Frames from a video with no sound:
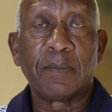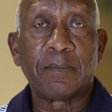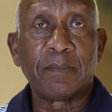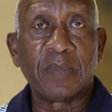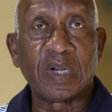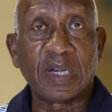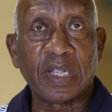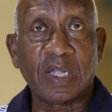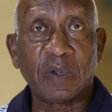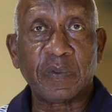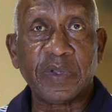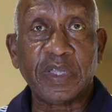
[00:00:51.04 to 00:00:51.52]

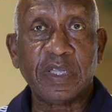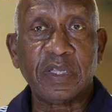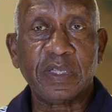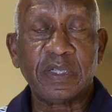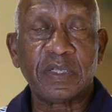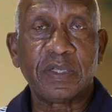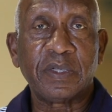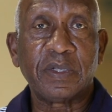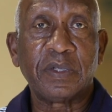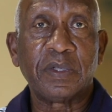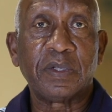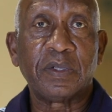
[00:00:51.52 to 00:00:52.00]
Malawi
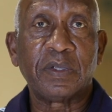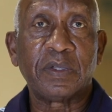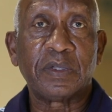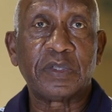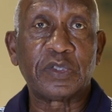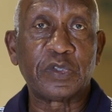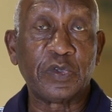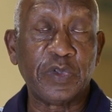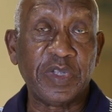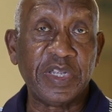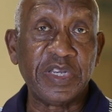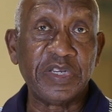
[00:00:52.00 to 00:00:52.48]

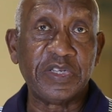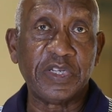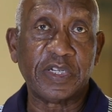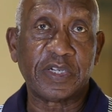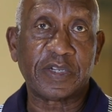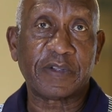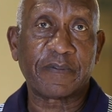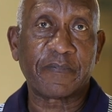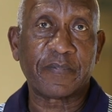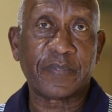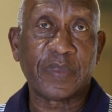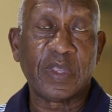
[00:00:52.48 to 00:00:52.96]
to
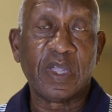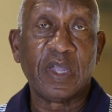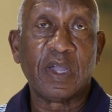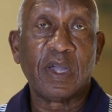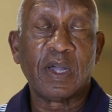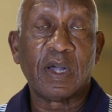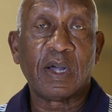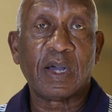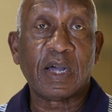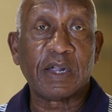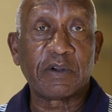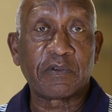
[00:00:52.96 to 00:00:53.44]
India.
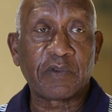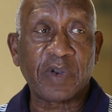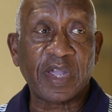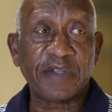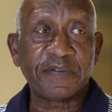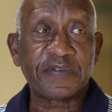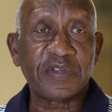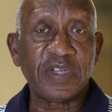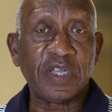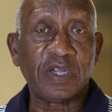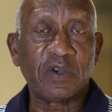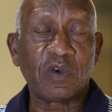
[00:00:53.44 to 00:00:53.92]
I
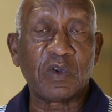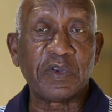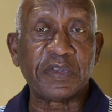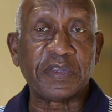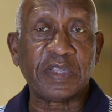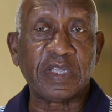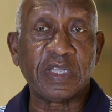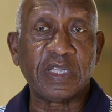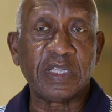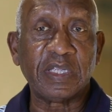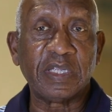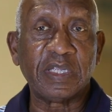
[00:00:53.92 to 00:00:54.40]
arrived here on
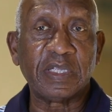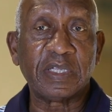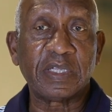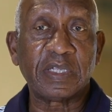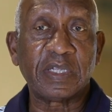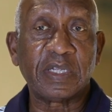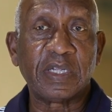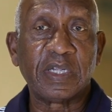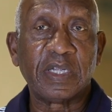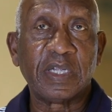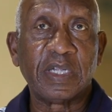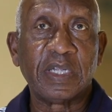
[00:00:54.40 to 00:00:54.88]
the
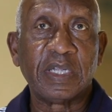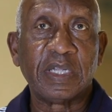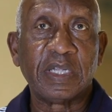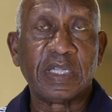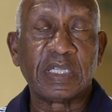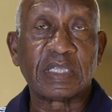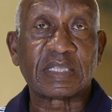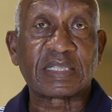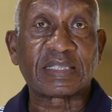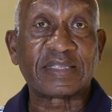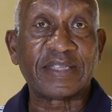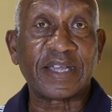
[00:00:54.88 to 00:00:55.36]

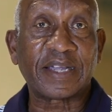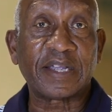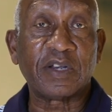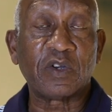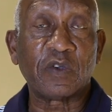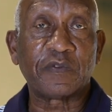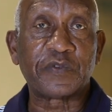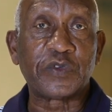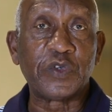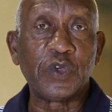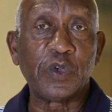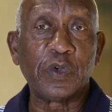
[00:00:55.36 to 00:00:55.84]

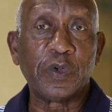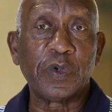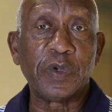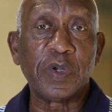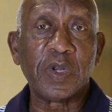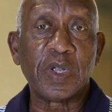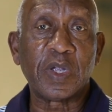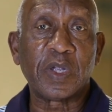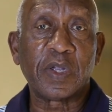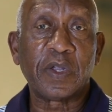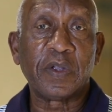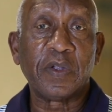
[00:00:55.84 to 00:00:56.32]
2nd of
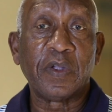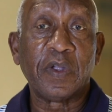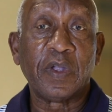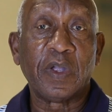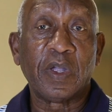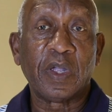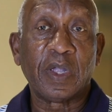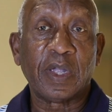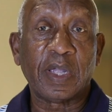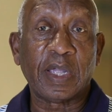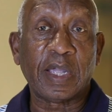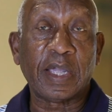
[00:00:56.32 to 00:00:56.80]
June,
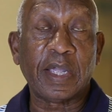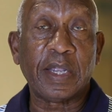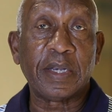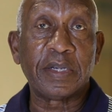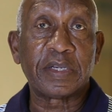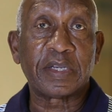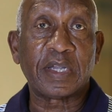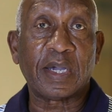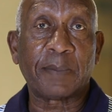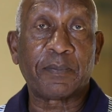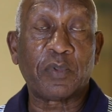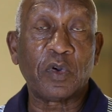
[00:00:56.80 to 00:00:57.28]

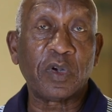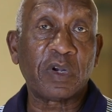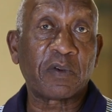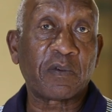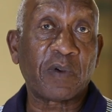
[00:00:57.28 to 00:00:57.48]
and upon